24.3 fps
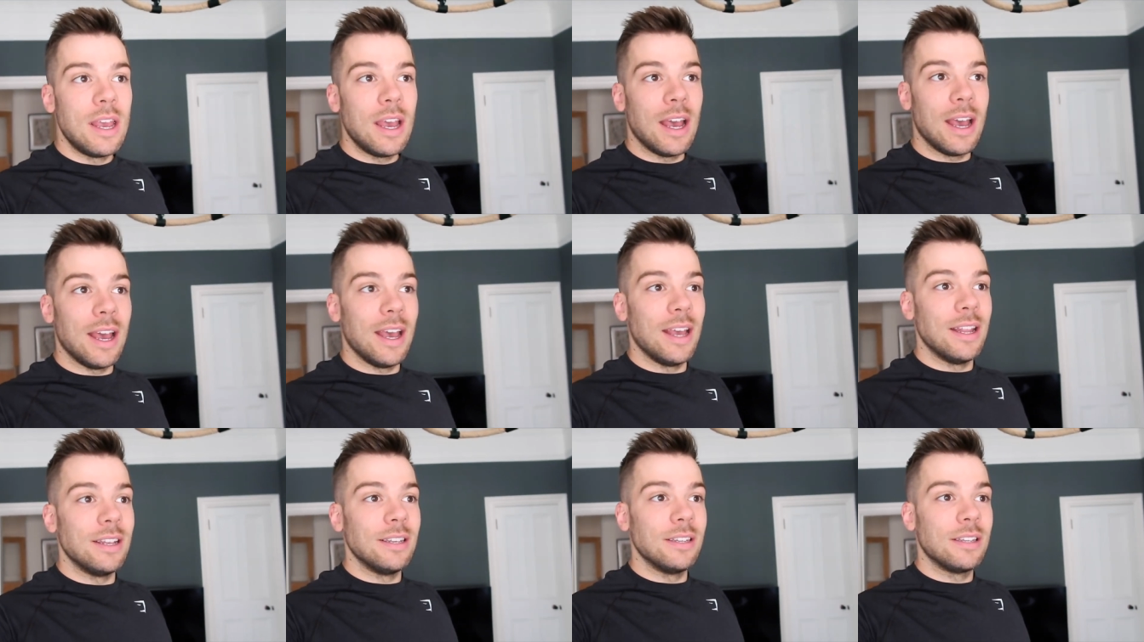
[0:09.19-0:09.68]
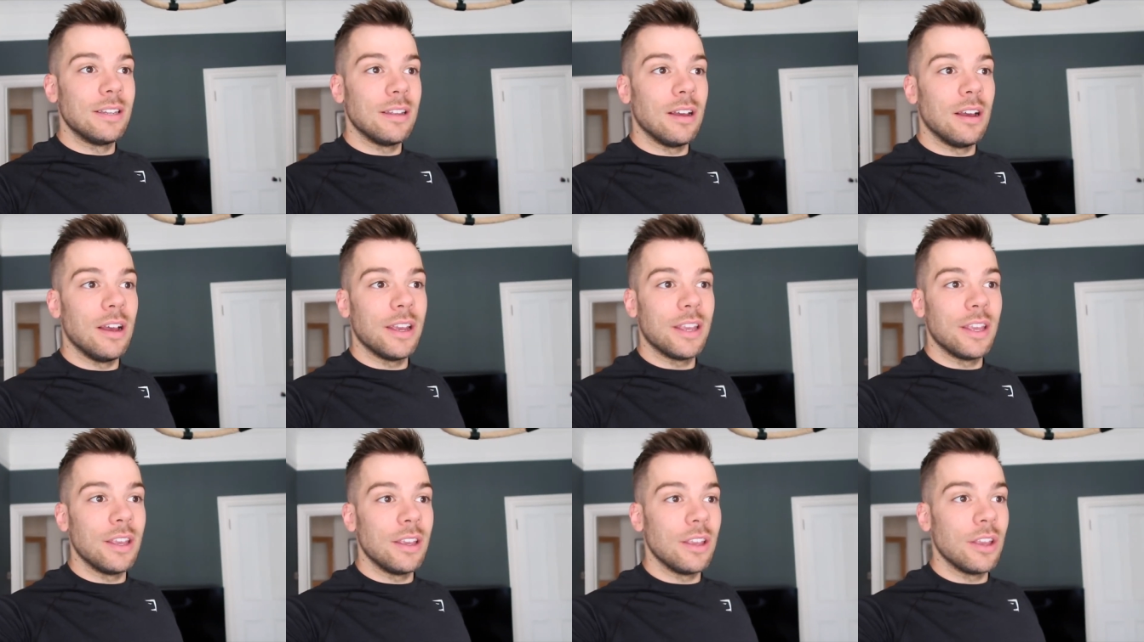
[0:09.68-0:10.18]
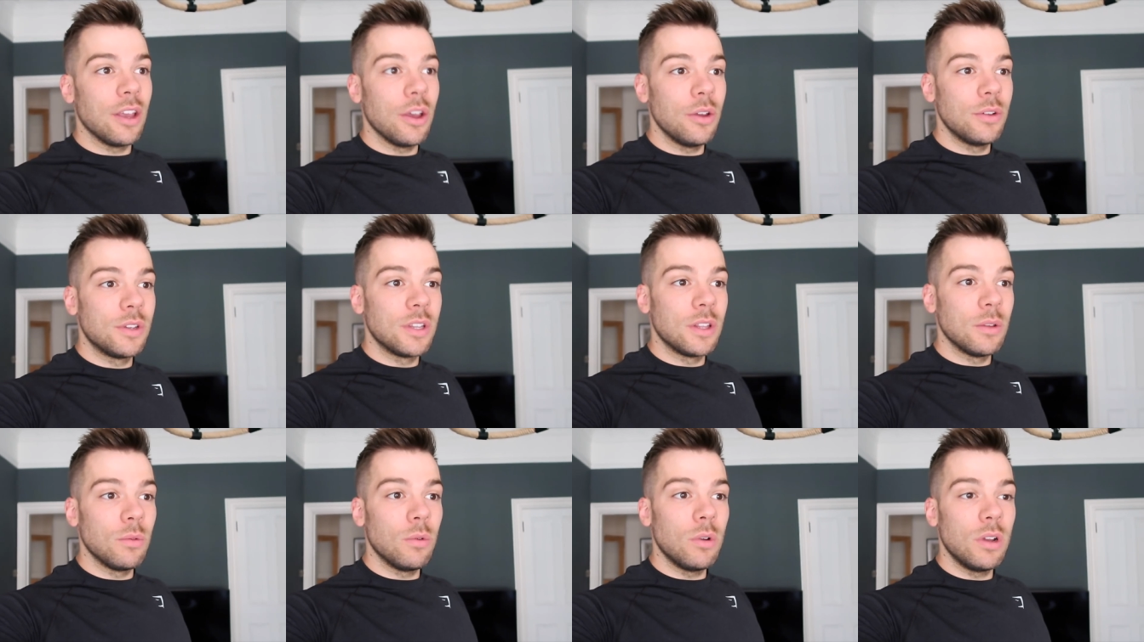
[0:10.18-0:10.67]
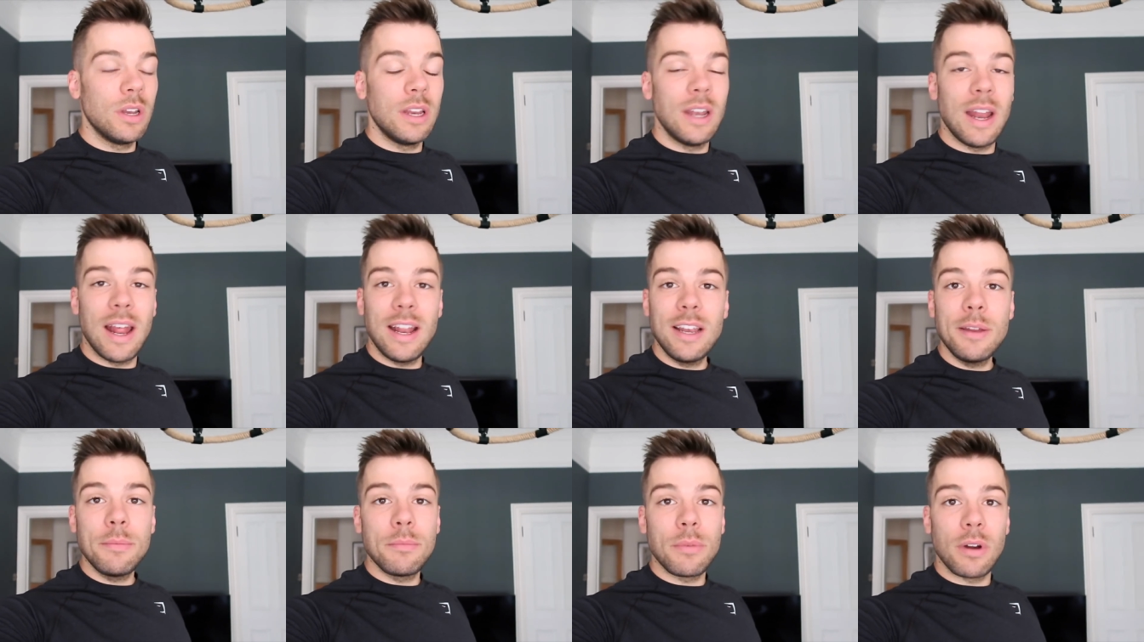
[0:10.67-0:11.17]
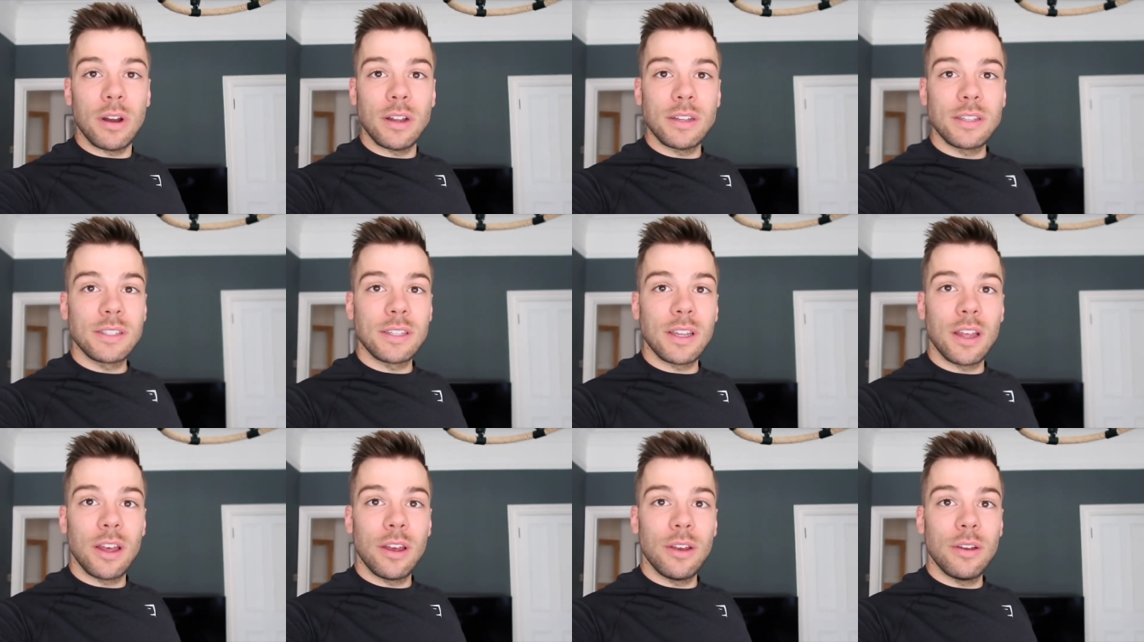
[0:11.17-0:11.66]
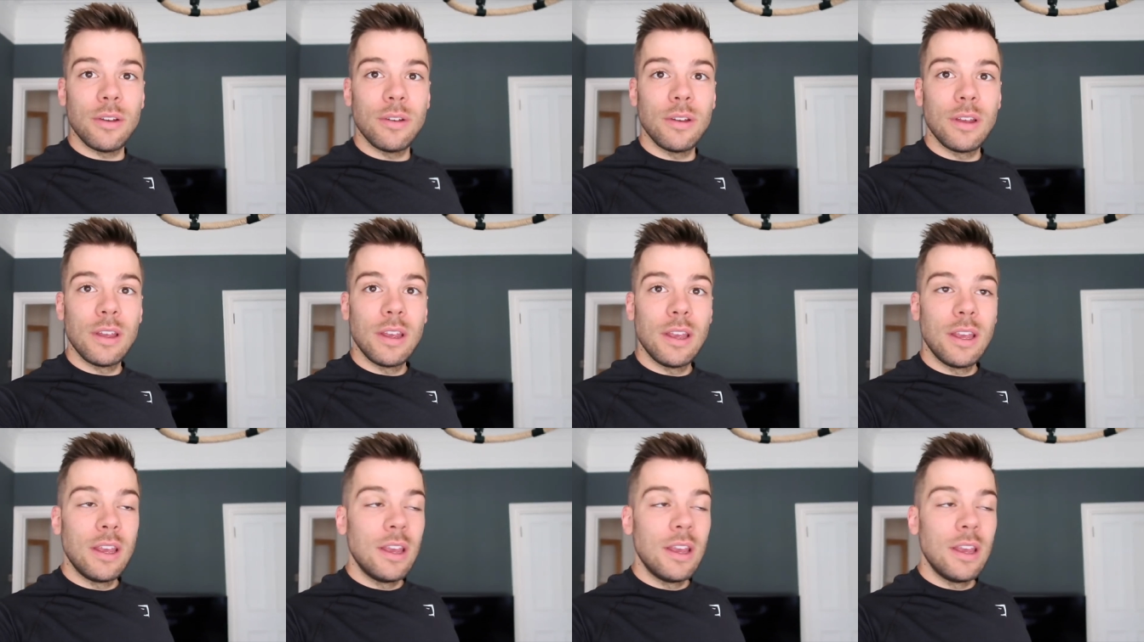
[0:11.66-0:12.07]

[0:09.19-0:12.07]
and I can go to the one in Edinburgh, so